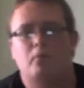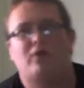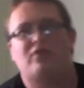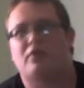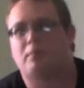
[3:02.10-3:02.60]

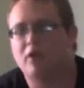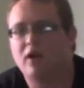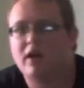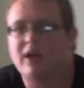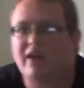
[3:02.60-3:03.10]
with the
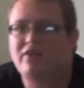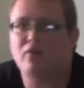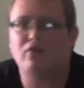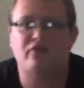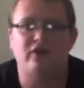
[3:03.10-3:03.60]
plot, I
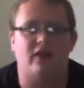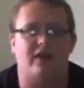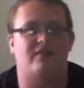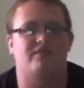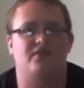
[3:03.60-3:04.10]
don't feel
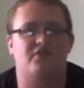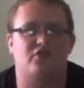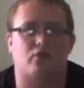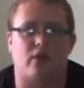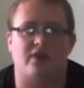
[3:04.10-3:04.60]
like that this
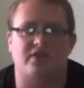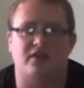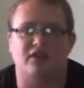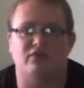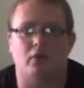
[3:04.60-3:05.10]
is a
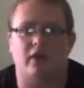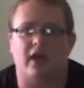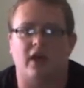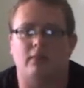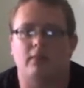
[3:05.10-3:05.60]
Resident Evil
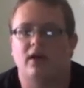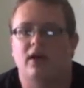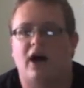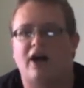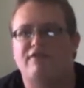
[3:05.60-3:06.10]
game.
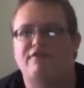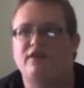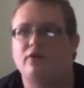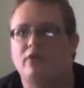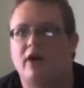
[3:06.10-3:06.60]
I
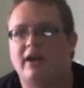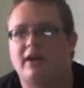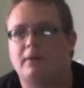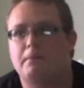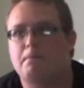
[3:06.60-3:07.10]
feel
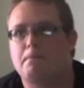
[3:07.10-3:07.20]
like